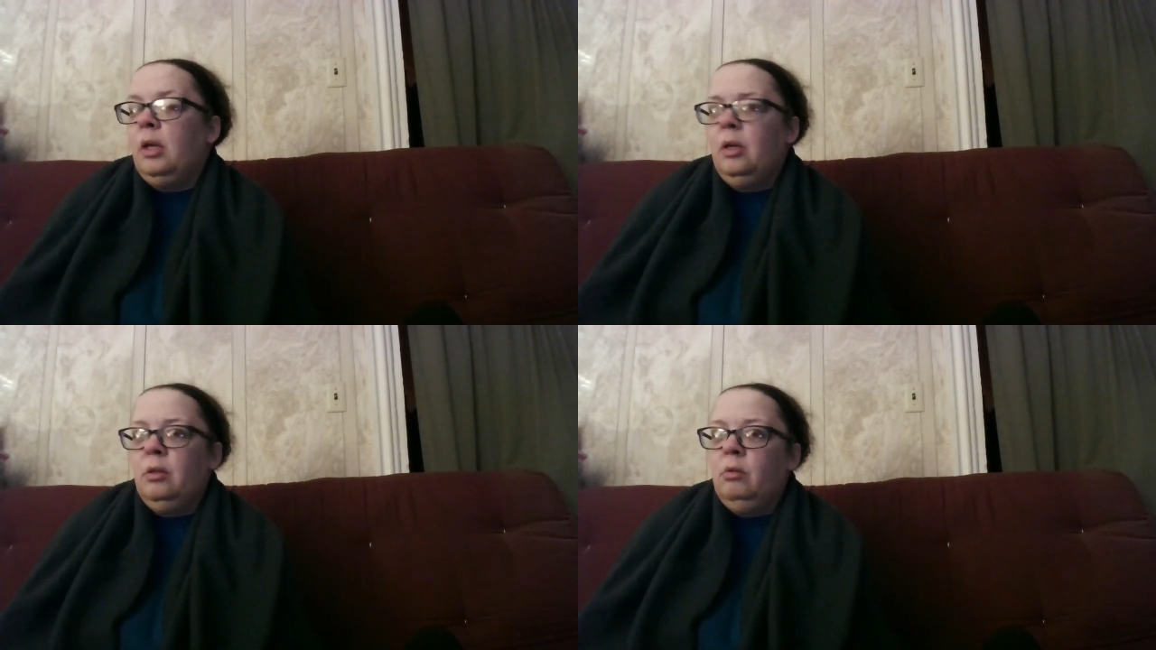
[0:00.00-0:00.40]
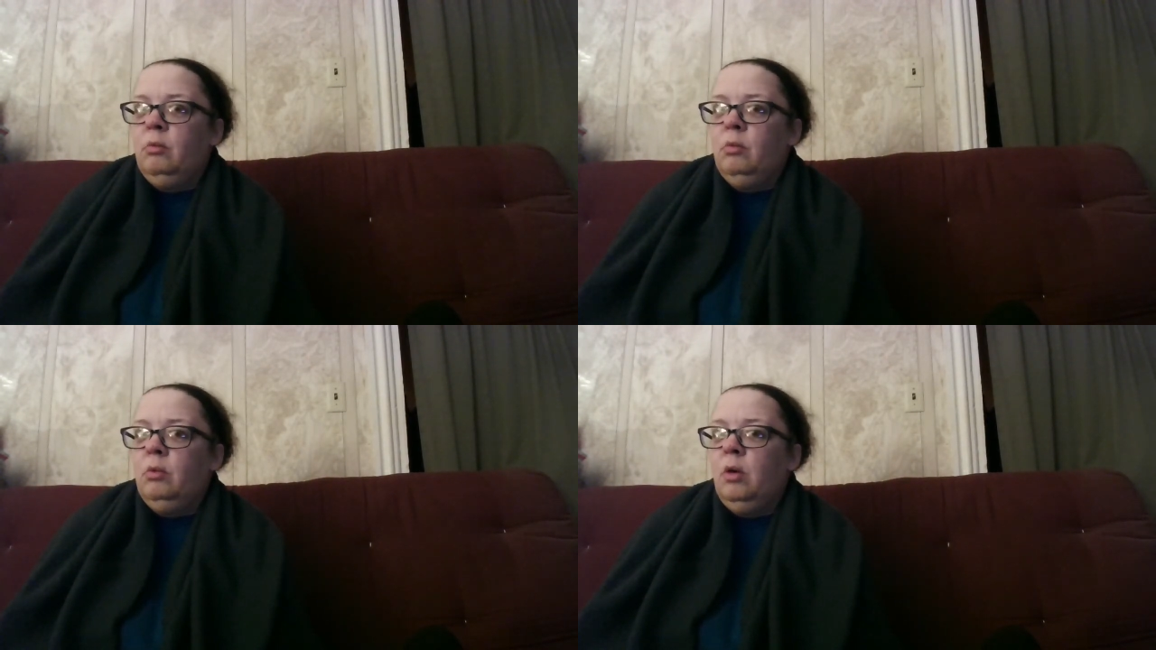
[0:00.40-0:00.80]
I
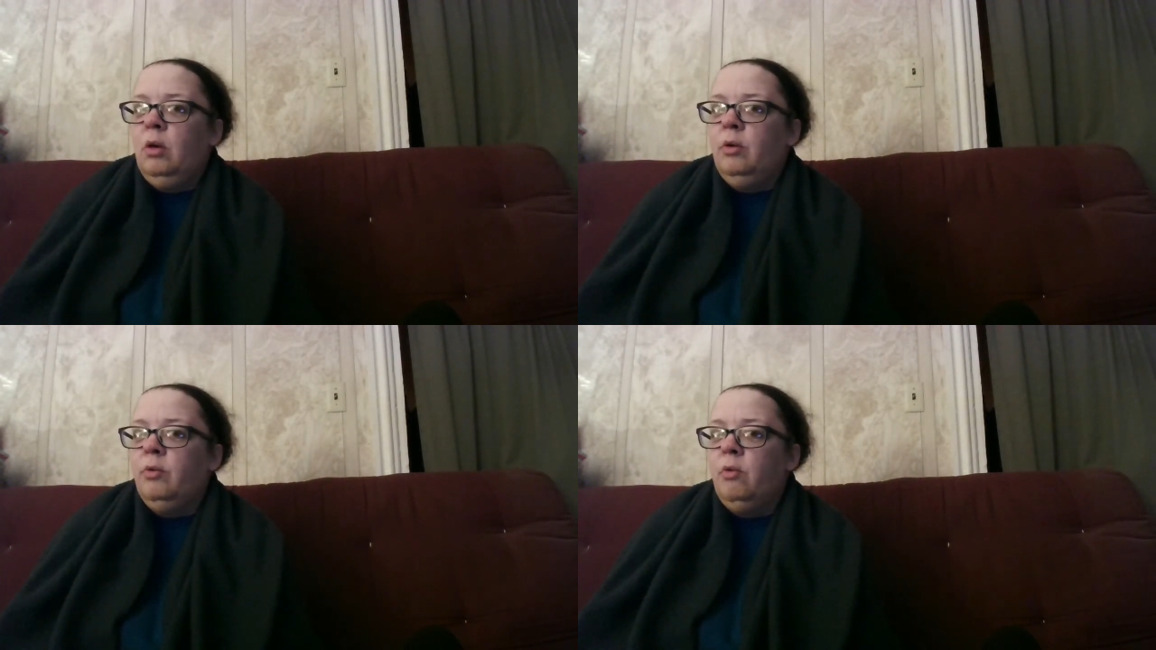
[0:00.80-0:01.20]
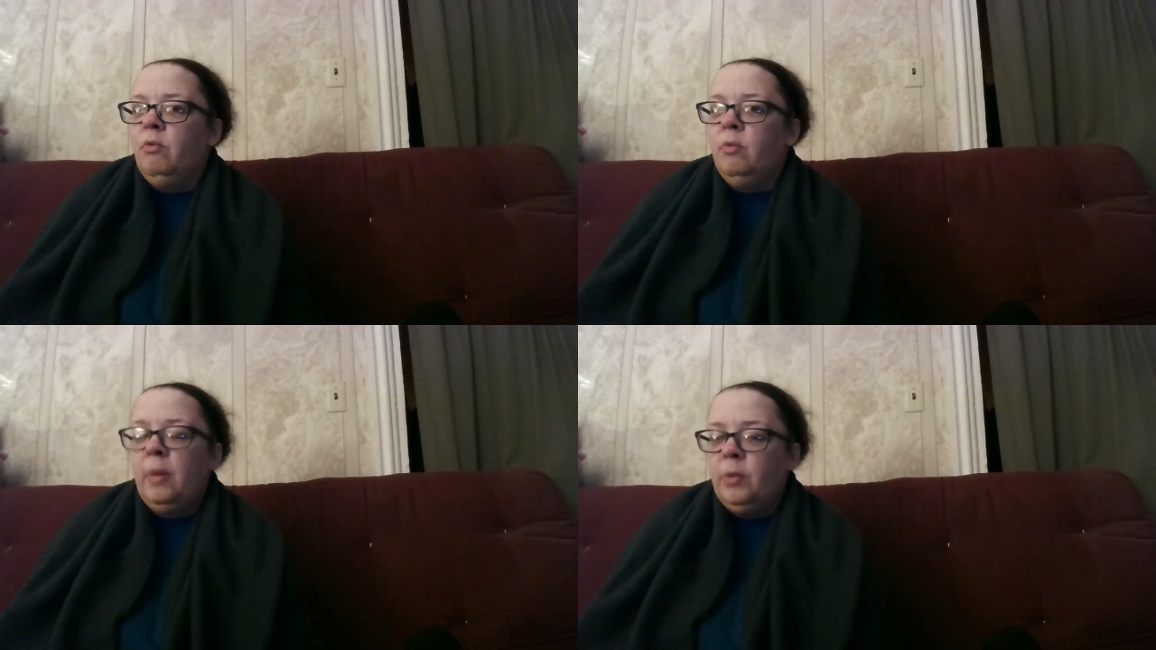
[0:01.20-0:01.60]
guess you call it the
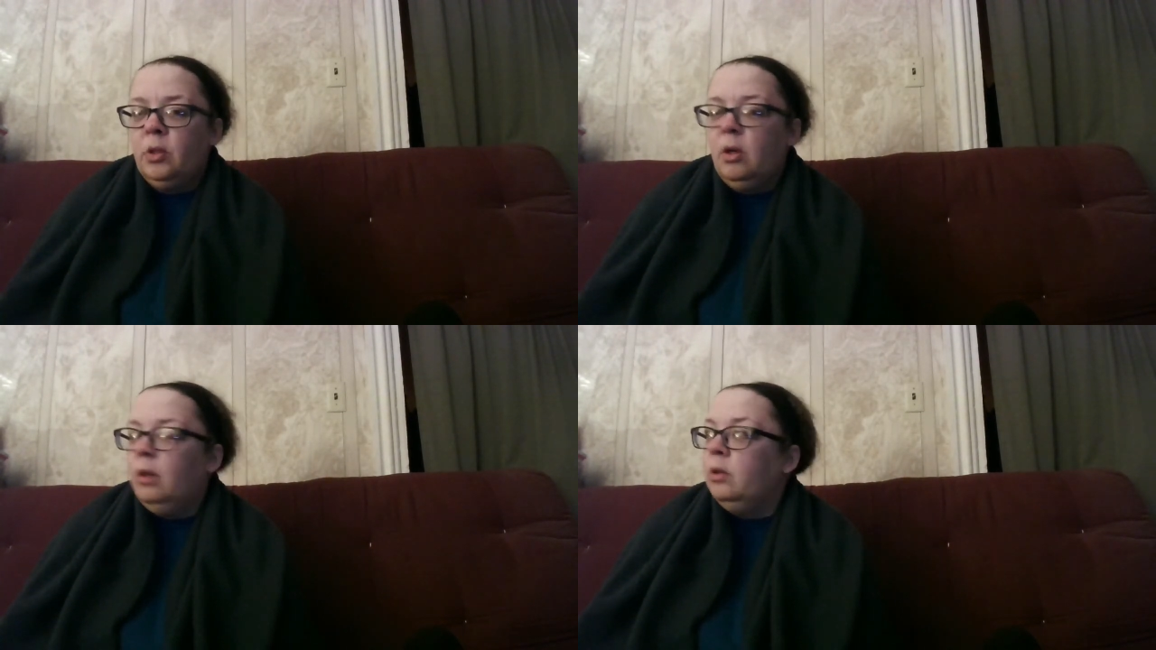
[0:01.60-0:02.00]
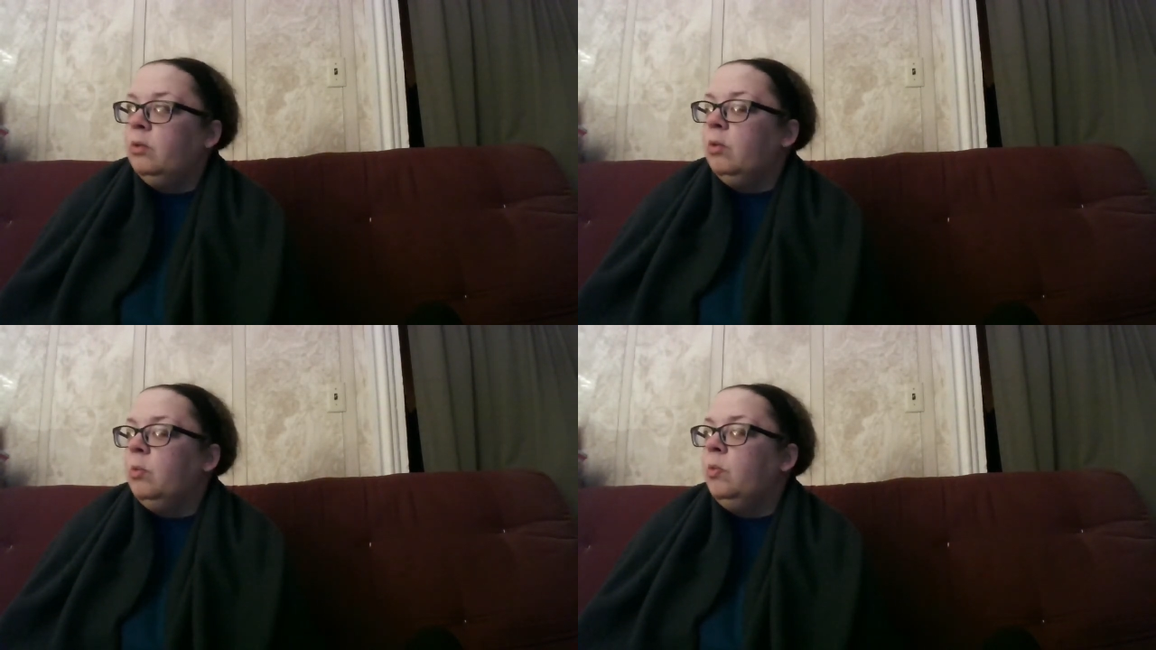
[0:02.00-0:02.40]
throne room. I'm just calling
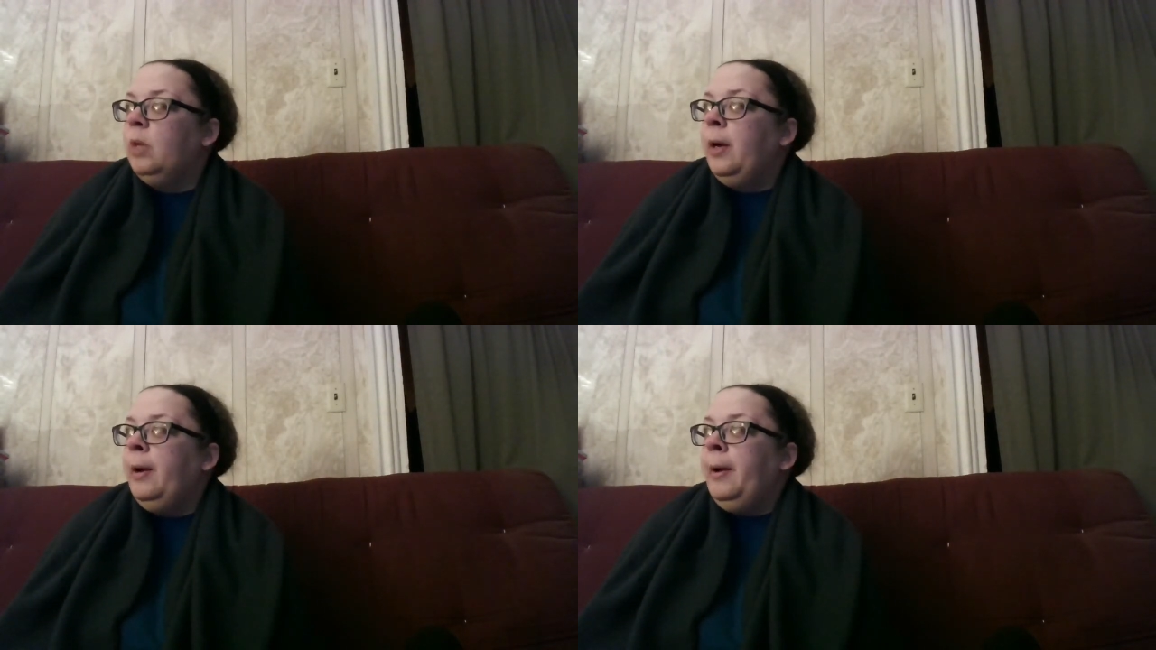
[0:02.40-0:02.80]
it the throne room.